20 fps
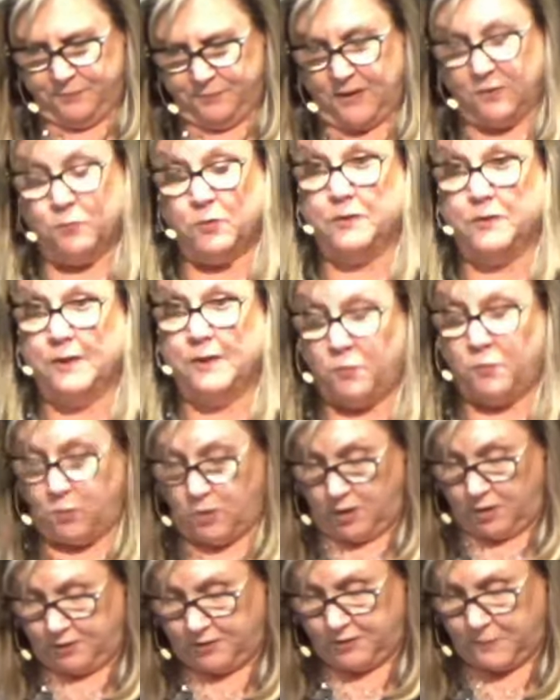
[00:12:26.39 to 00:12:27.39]
it really
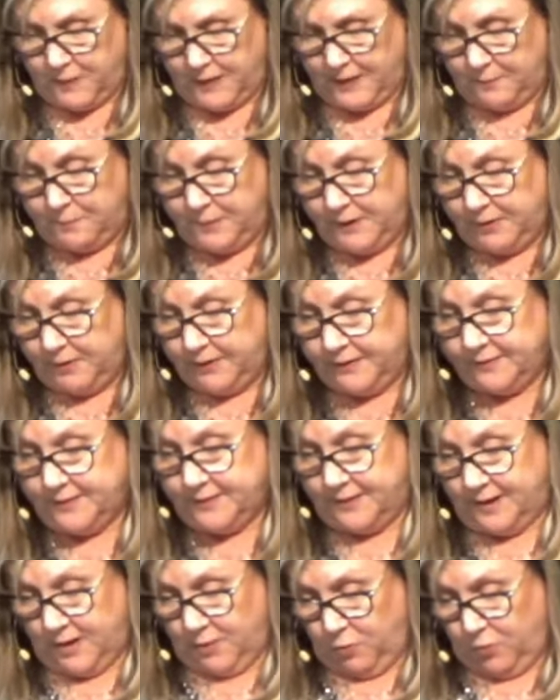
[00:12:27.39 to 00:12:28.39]
works by appearing
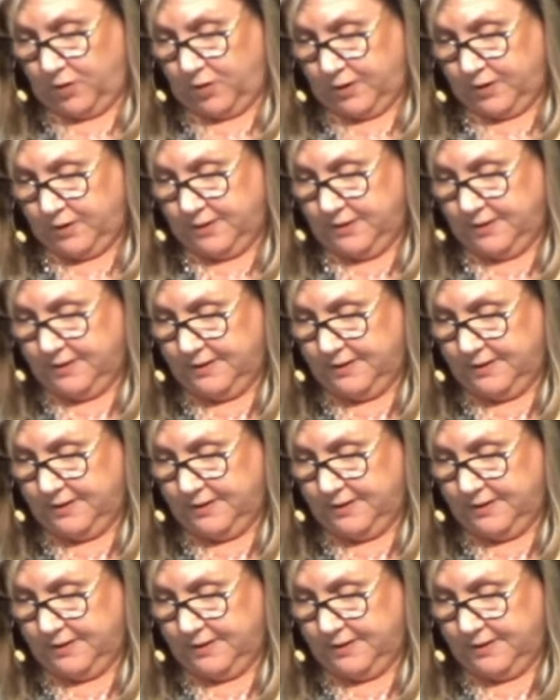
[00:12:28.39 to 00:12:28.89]
to not work.